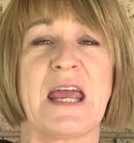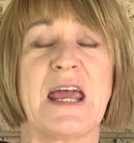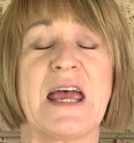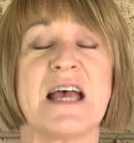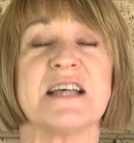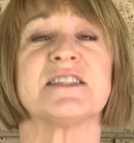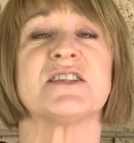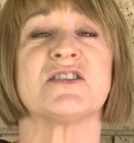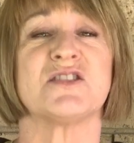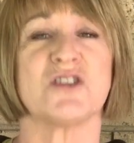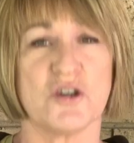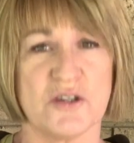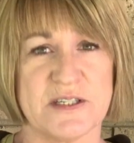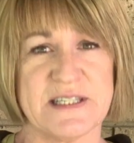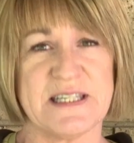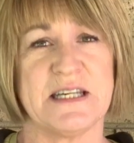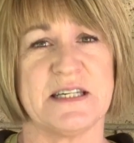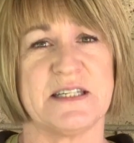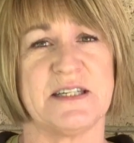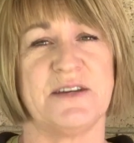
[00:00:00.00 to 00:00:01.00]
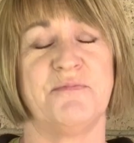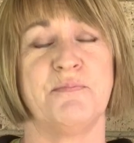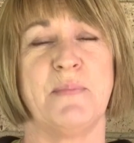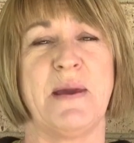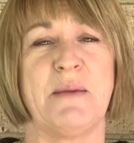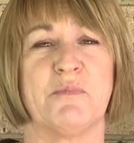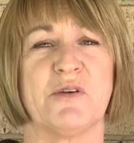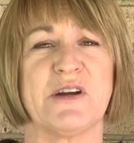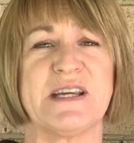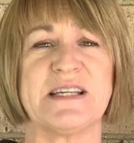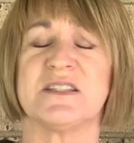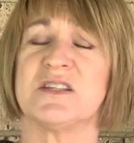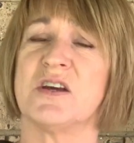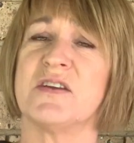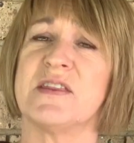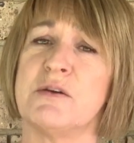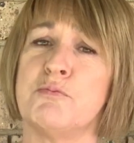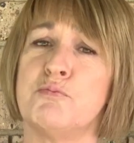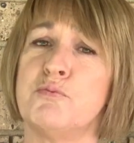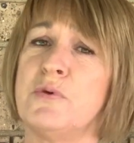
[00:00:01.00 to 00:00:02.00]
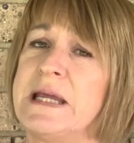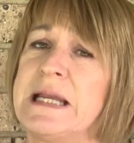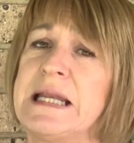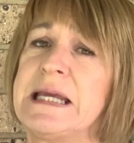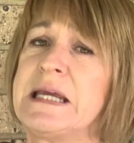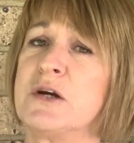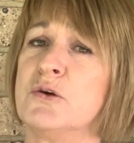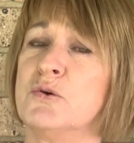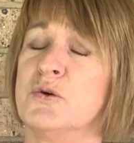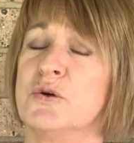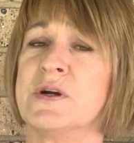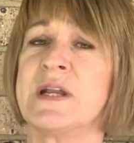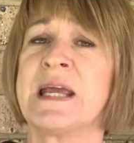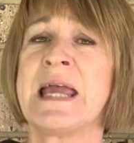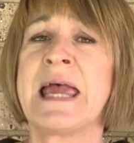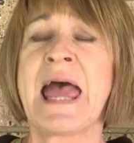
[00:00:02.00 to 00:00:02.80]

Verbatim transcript: associative memory, so they're really good